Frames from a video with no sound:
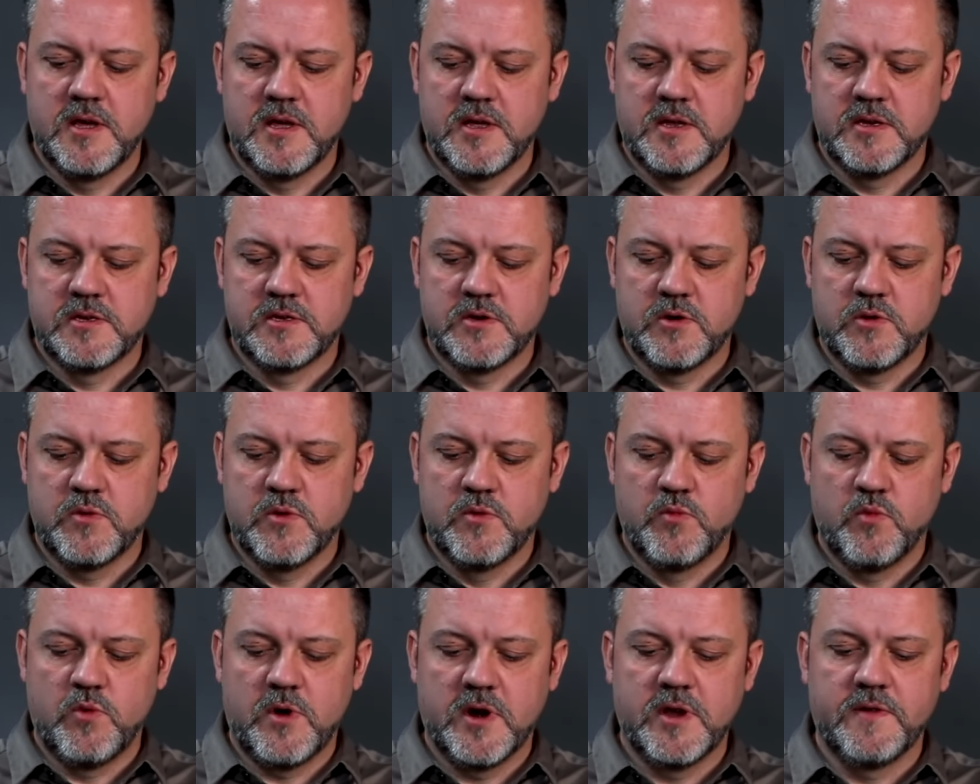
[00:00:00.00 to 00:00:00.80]
So
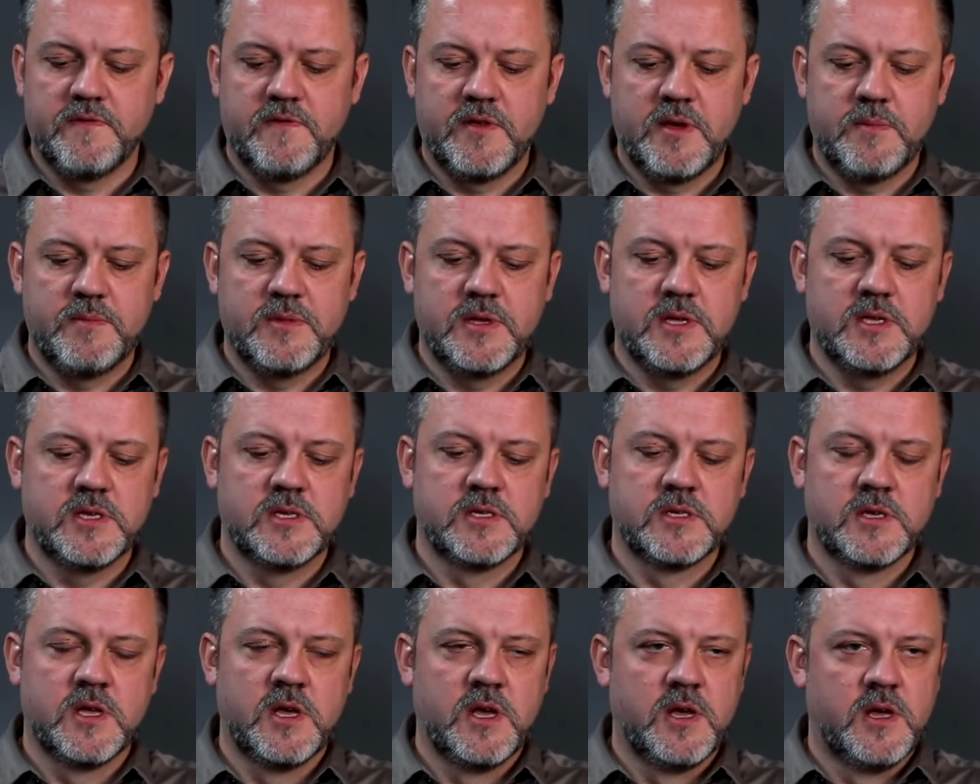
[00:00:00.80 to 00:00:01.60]
one of them
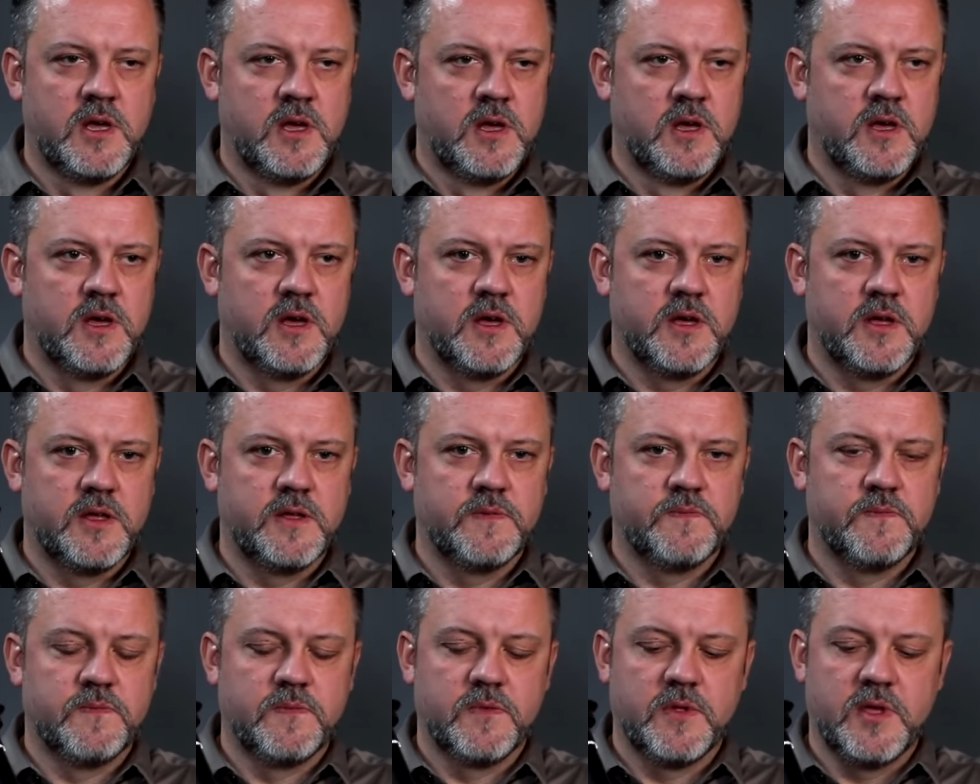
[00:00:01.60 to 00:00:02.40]
is
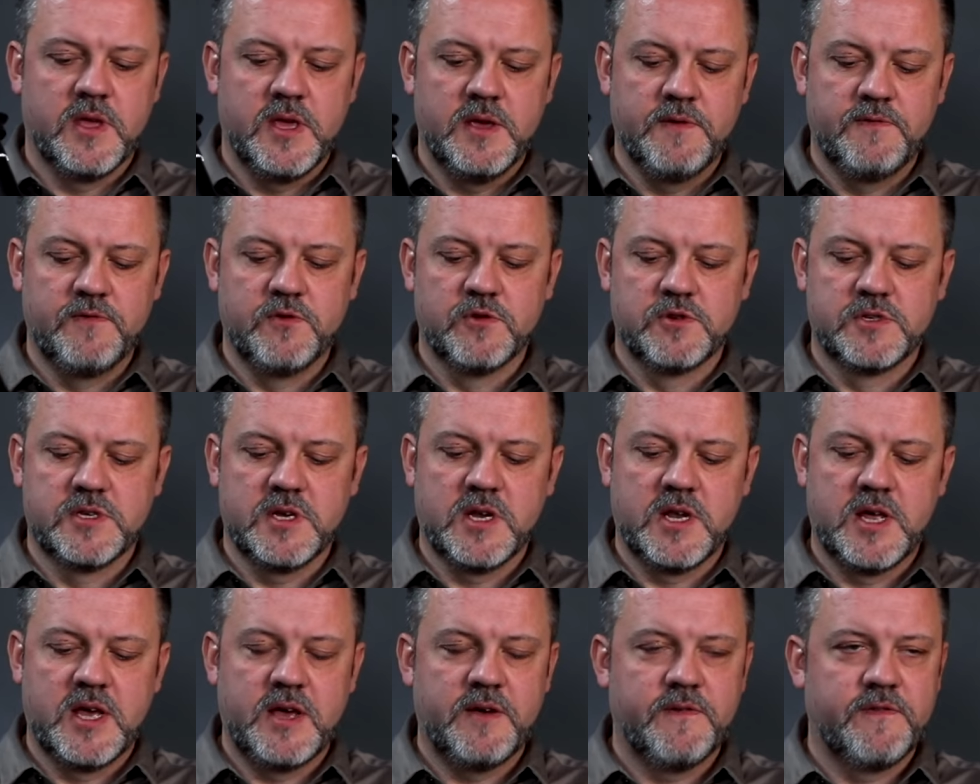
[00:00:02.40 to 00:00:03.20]
if you
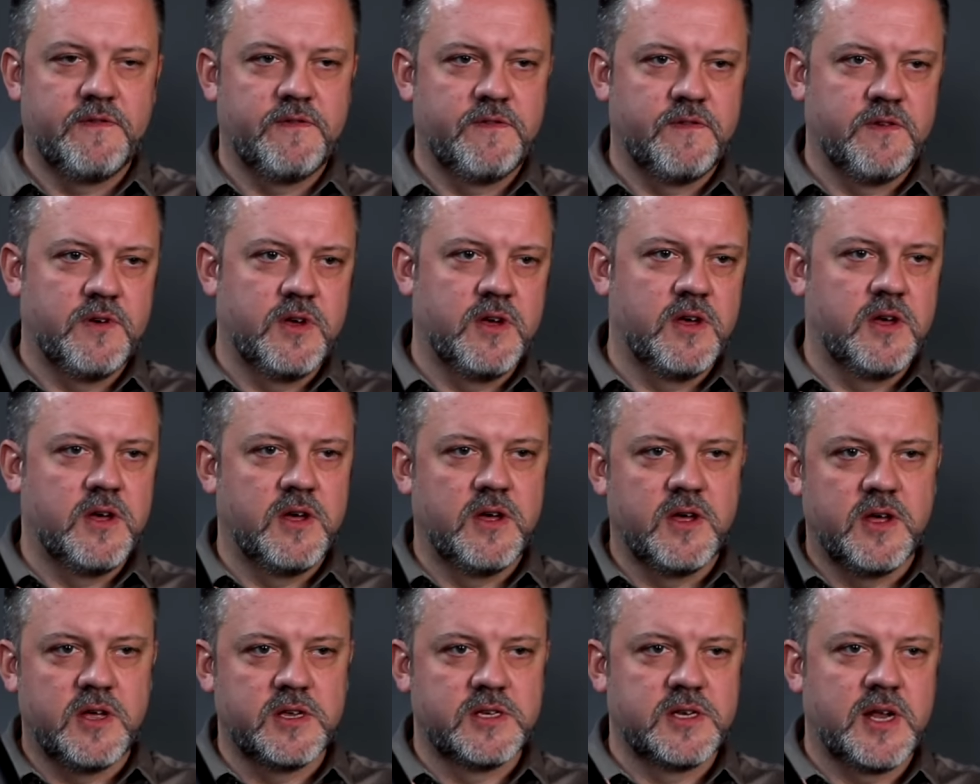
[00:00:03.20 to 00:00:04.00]
still have
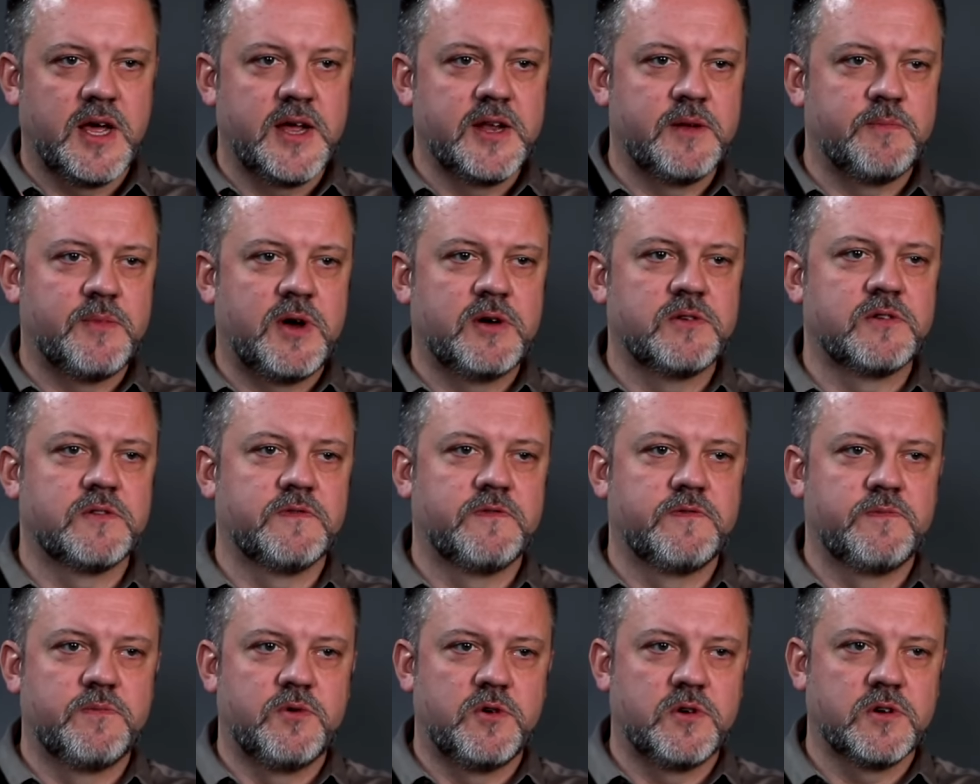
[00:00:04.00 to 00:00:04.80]
a slight amount
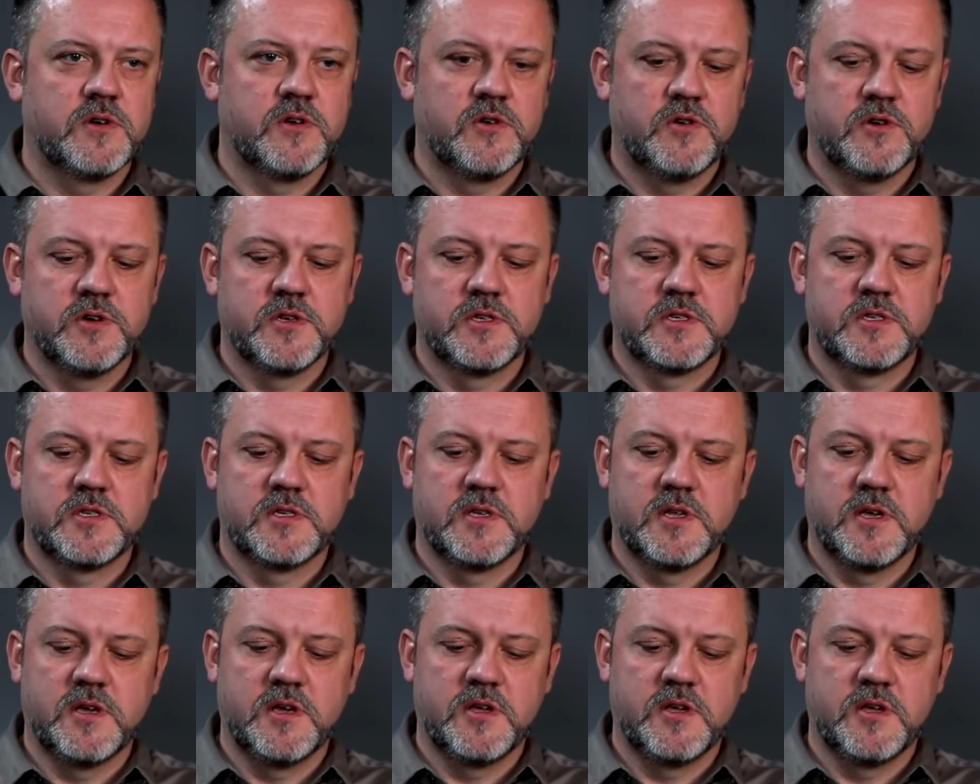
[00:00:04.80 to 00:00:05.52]
of port noise,